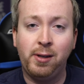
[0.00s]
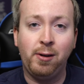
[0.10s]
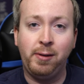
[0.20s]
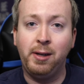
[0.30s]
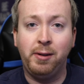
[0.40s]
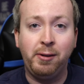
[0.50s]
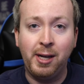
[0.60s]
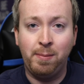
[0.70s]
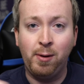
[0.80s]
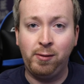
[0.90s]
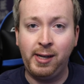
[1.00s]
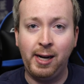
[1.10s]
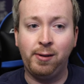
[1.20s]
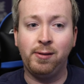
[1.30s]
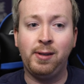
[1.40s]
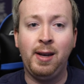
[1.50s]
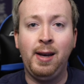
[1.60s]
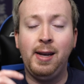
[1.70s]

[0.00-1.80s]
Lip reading: So, you know, you get both channels.